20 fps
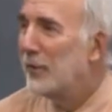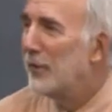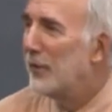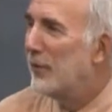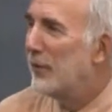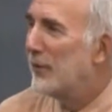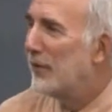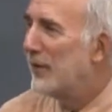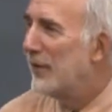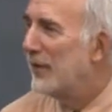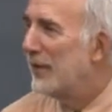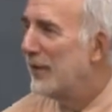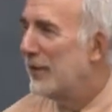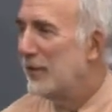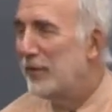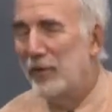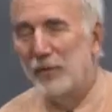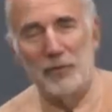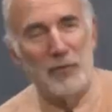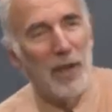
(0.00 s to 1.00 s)

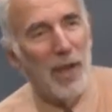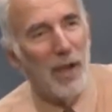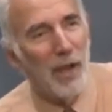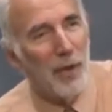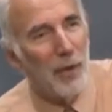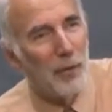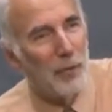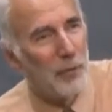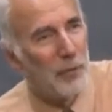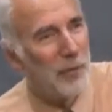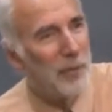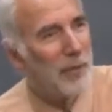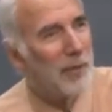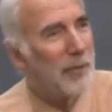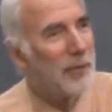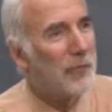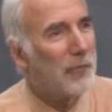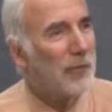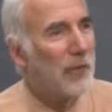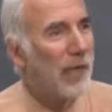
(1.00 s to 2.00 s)
The tau
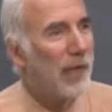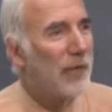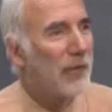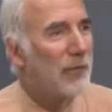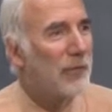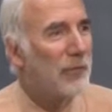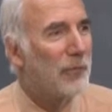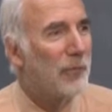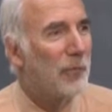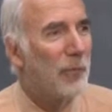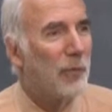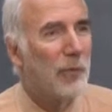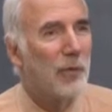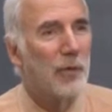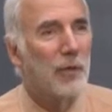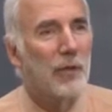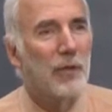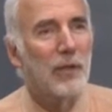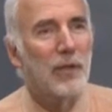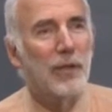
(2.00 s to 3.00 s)
there stands
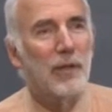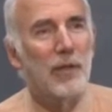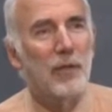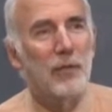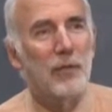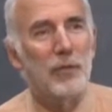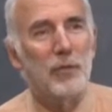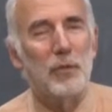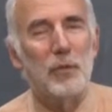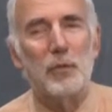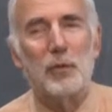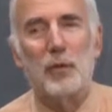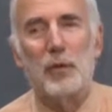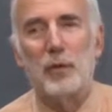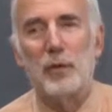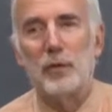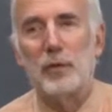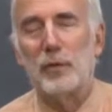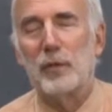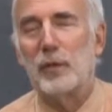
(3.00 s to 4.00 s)
for
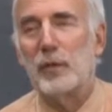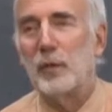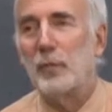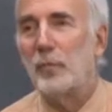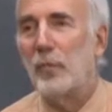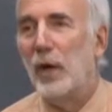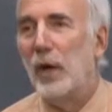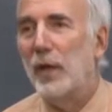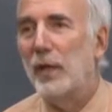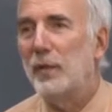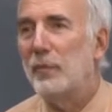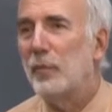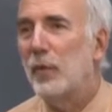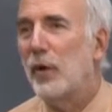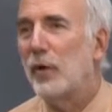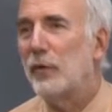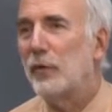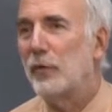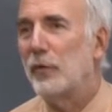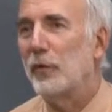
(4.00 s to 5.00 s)
your combined
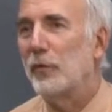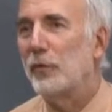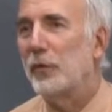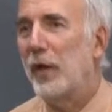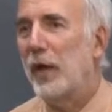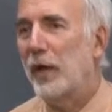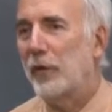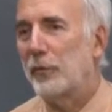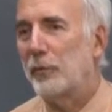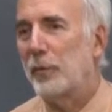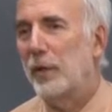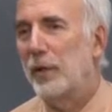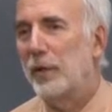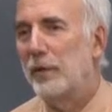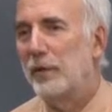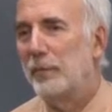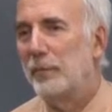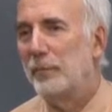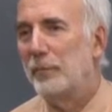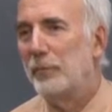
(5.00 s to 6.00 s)
marginal tax rate.
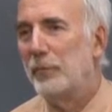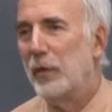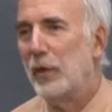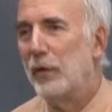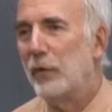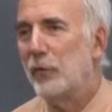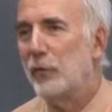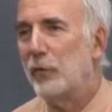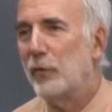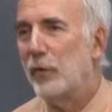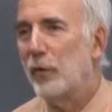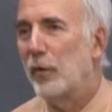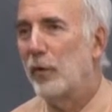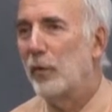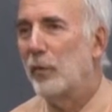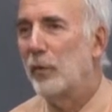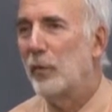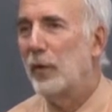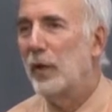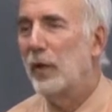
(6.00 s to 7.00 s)

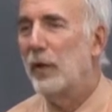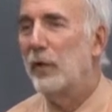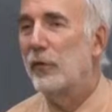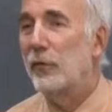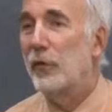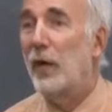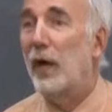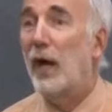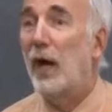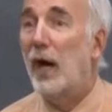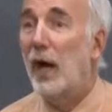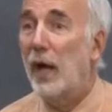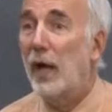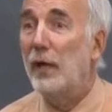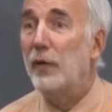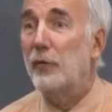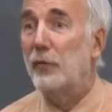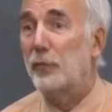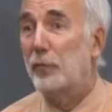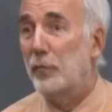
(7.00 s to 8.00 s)
So it is the
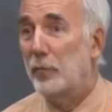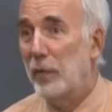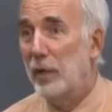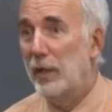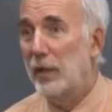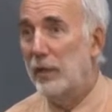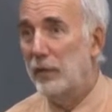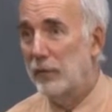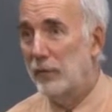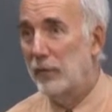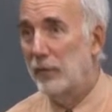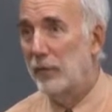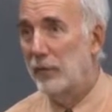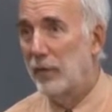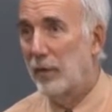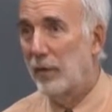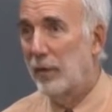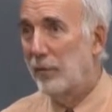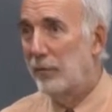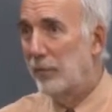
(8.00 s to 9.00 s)
highest rate
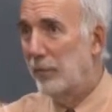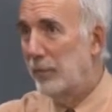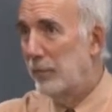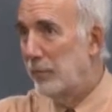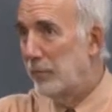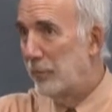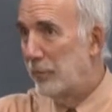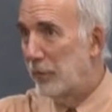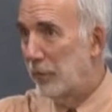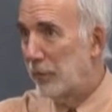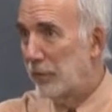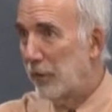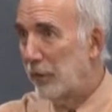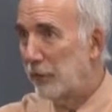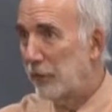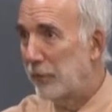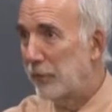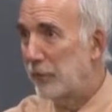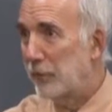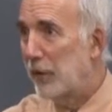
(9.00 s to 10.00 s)
of the
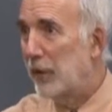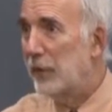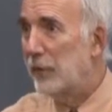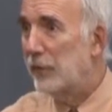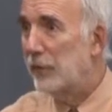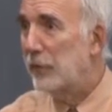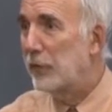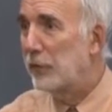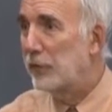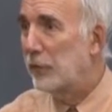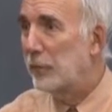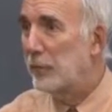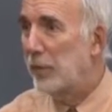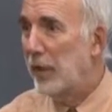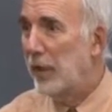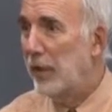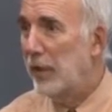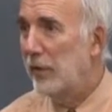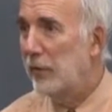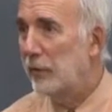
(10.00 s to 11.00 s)
progressive rates that you're
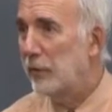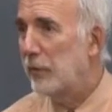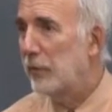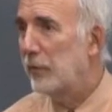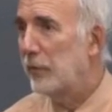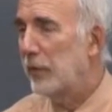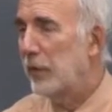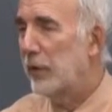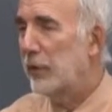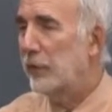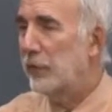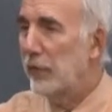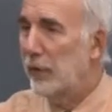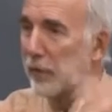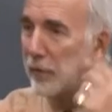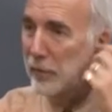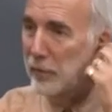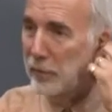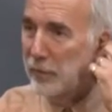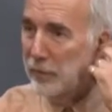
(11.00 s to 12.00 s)
paying. So if, let's say,
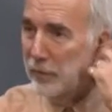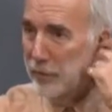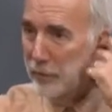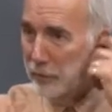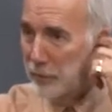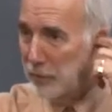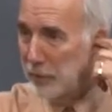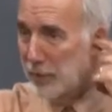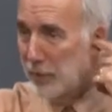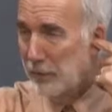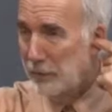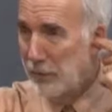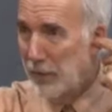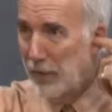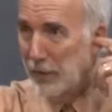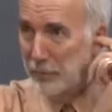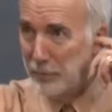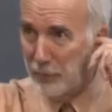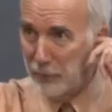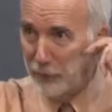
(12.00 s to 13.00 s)
you're in the
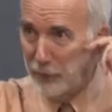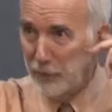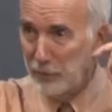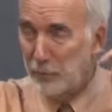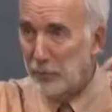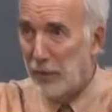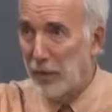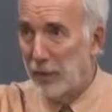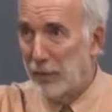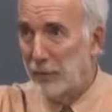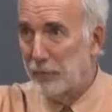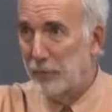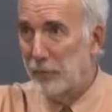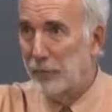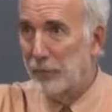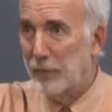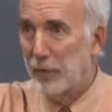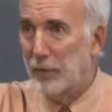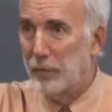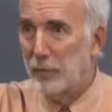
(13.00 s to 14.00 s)
25% bracket for
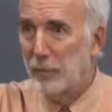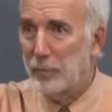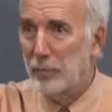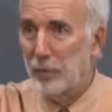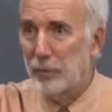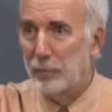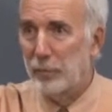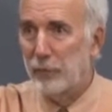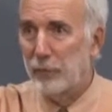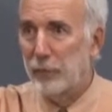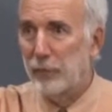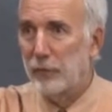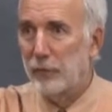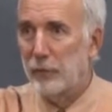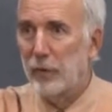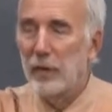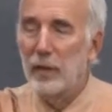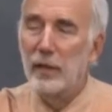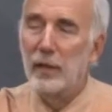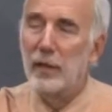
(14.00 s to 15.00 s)
federal purposes,